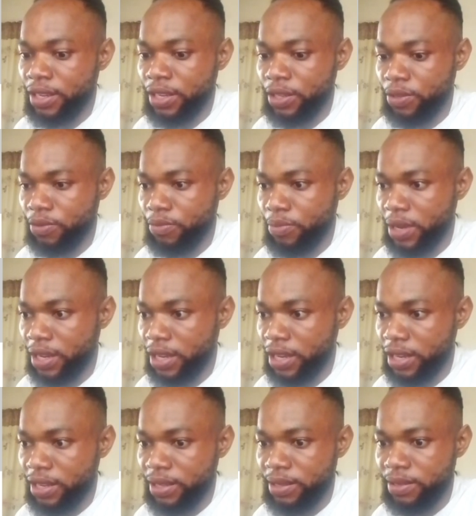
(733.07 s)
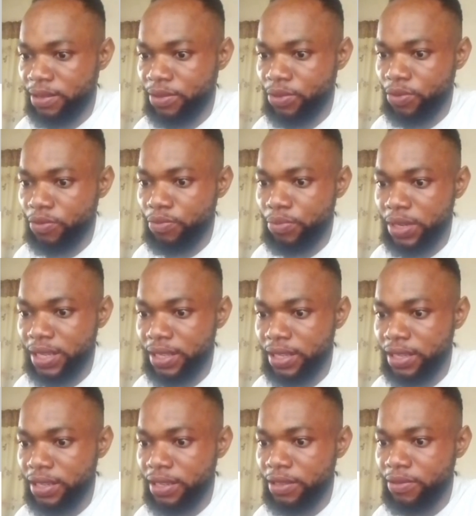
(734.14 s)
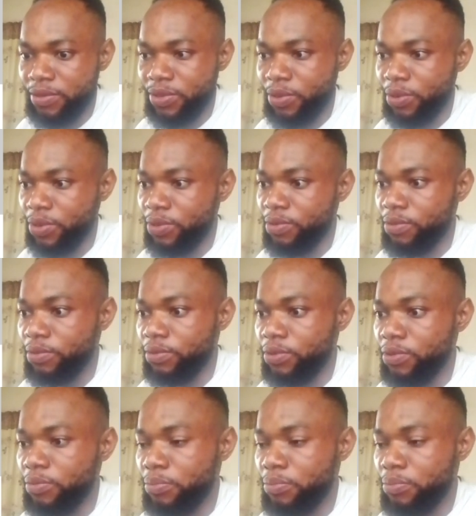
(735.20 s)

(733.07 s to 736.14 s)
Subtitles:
it will make it too busy. So you